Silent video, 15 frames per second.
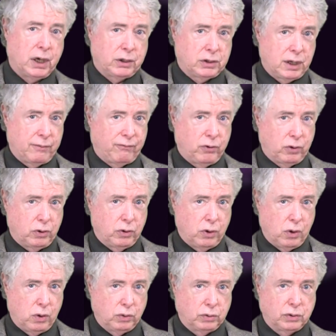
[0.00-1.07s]
except for good
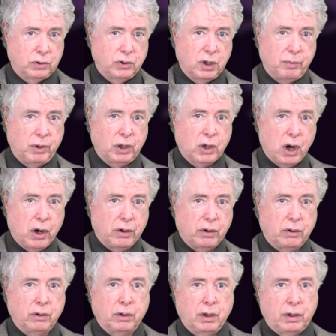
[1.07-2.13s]
old Jimmy
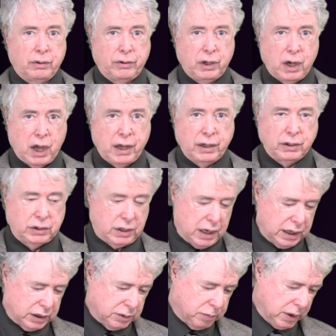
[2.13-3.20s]
Carter, the honest
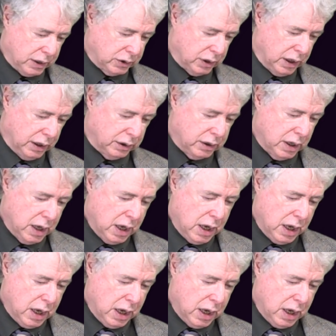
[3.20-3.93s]
ex-president.